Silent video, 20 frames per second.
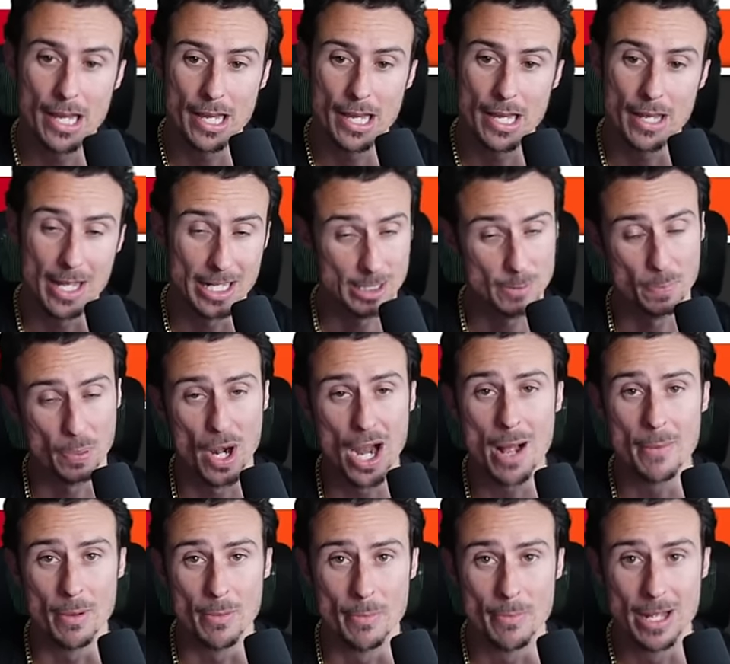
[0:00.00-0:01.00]
That's a
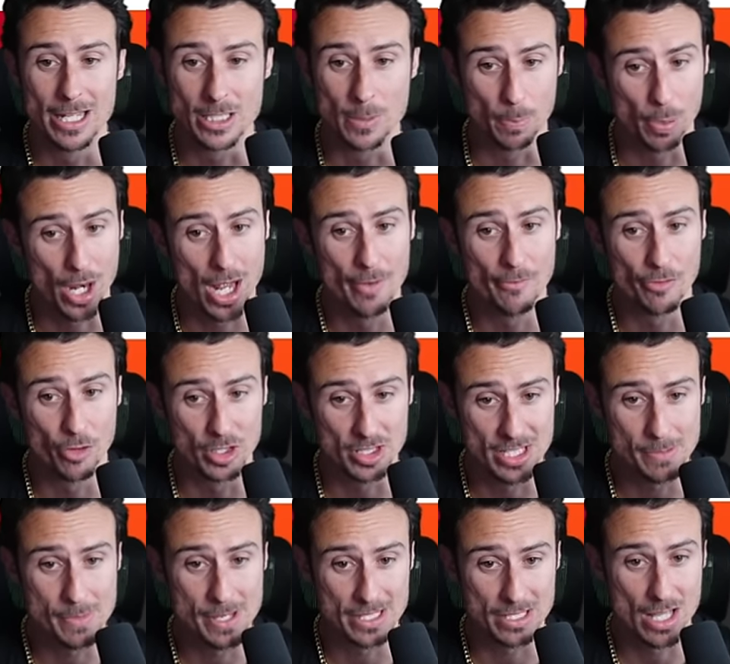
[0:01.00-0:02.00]
problem. That's a problem for a
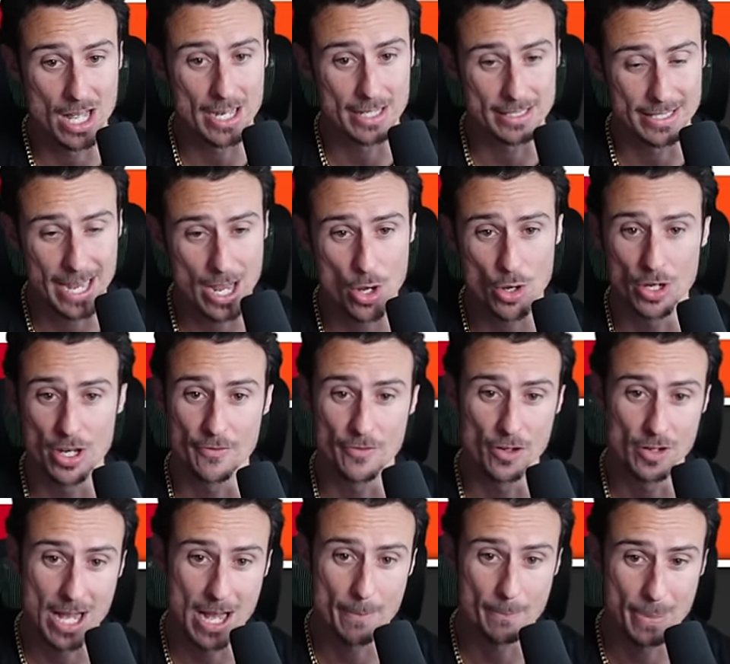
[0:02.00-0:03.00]
team that has a lot of talent. If you're
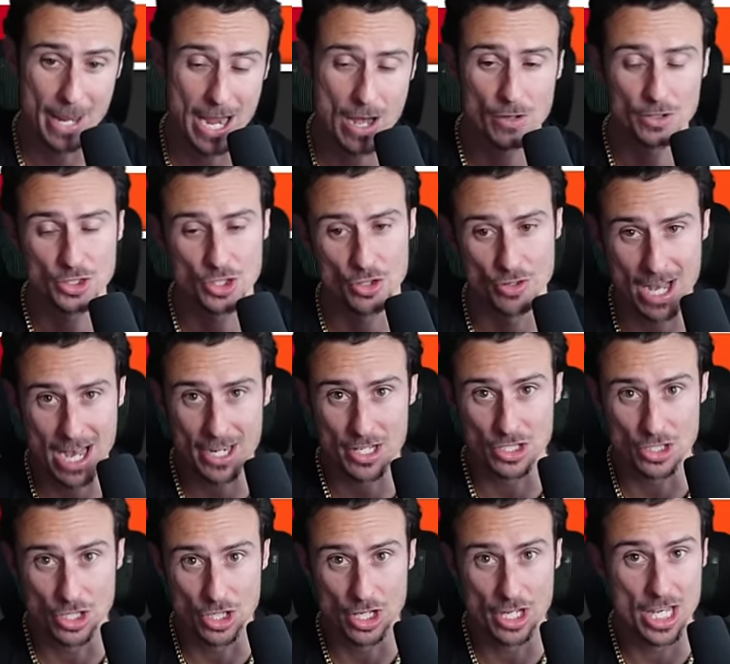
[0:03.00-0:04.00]
not balanced, you're not as
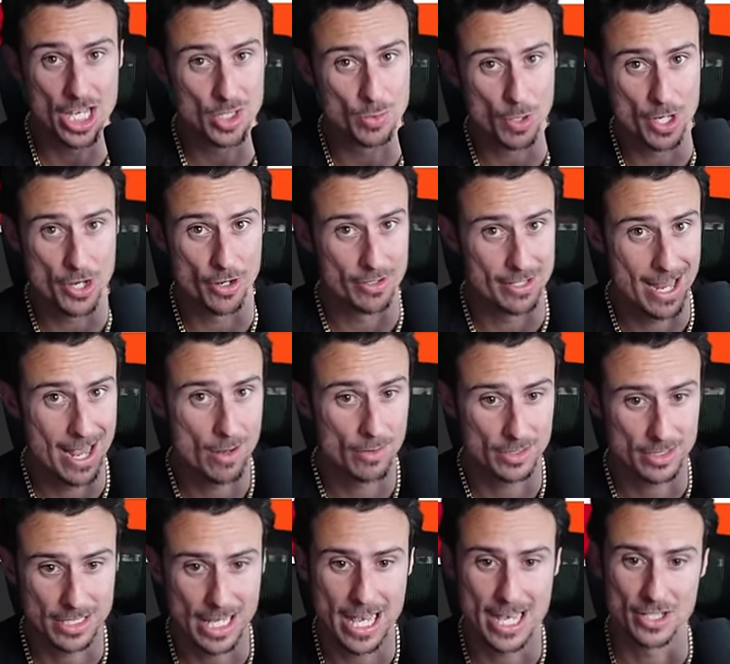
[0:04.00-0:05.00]
good as what your talent
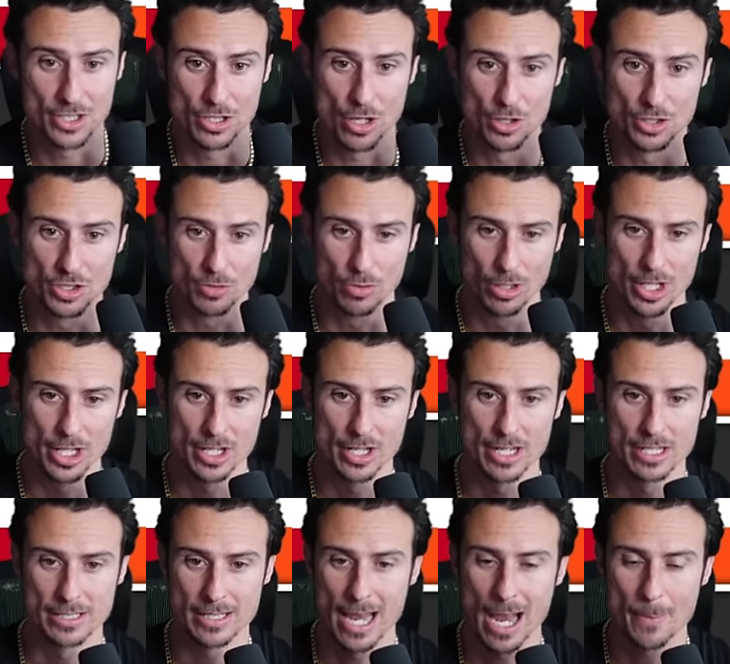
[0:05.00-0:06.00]
says. So it's a really good
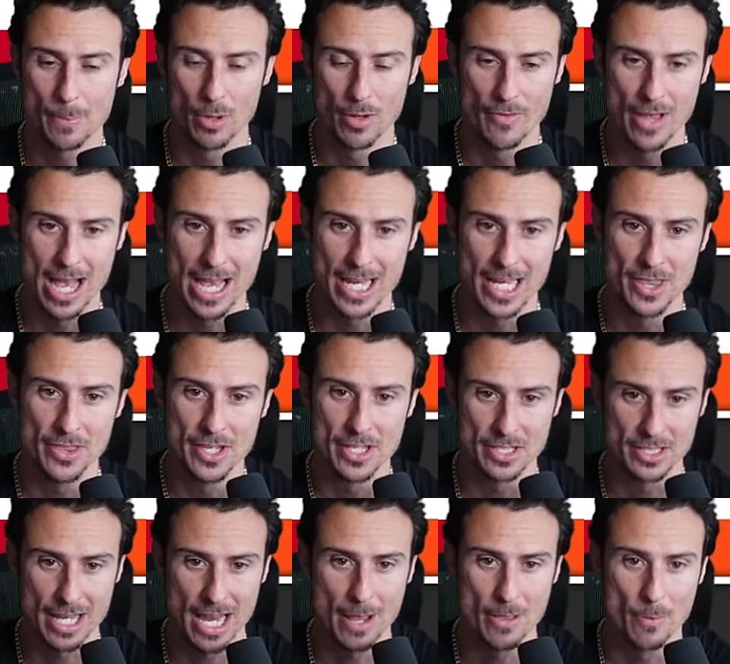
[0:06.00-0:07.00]
example of that in this
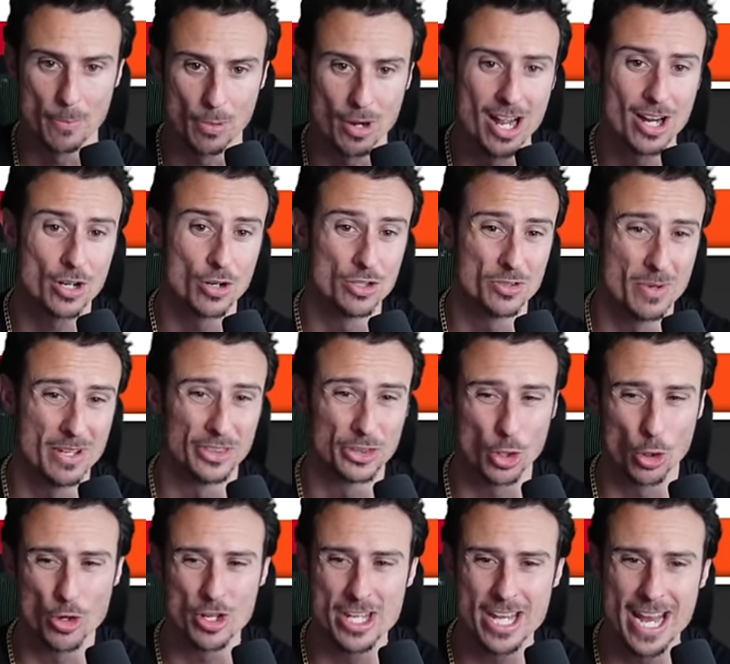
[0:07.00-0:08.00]
game. The Broncos win
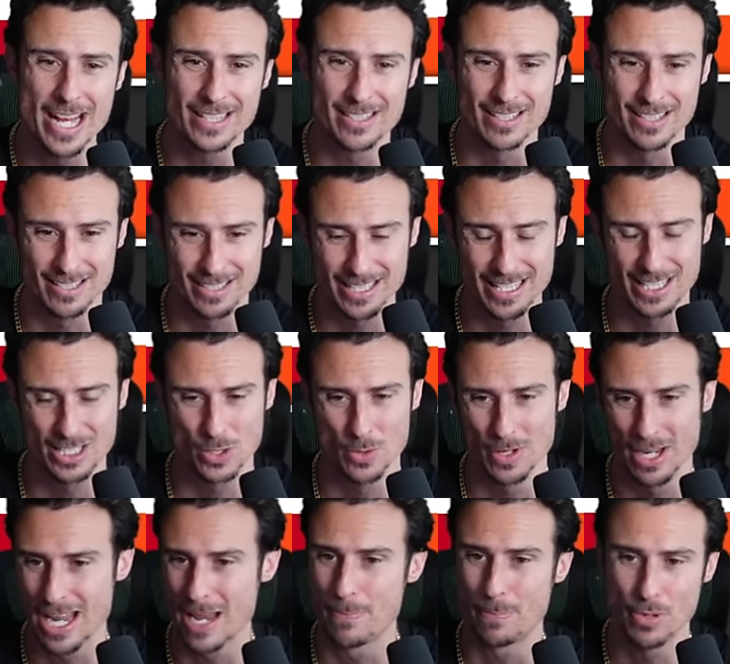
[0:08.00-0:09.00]
38 to 6, so an
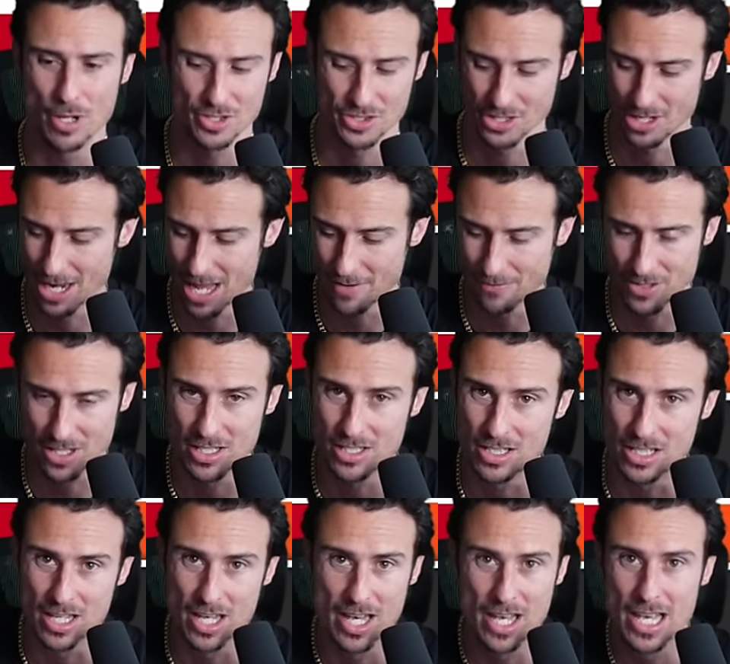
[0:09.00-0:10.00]
A plus and an F.
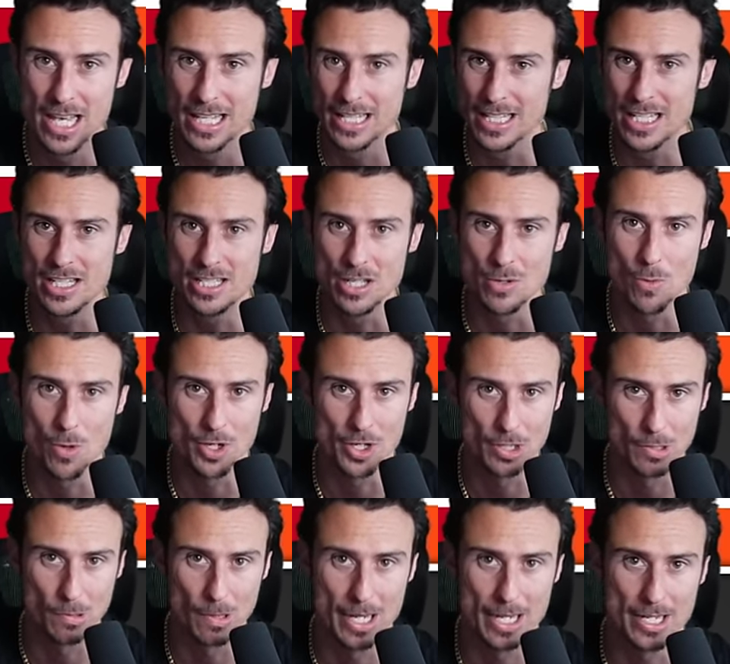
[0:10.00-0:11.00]
Easy, easy one to
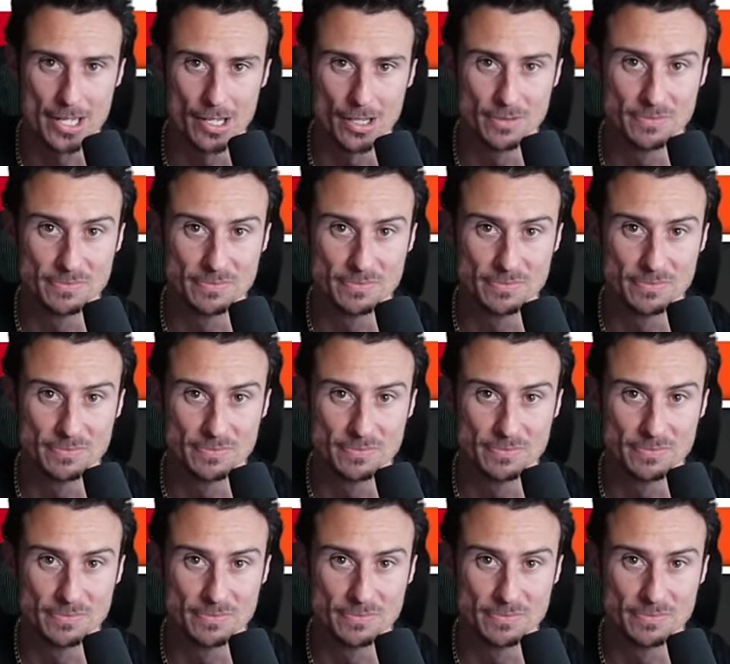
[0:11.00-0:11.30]
grade here.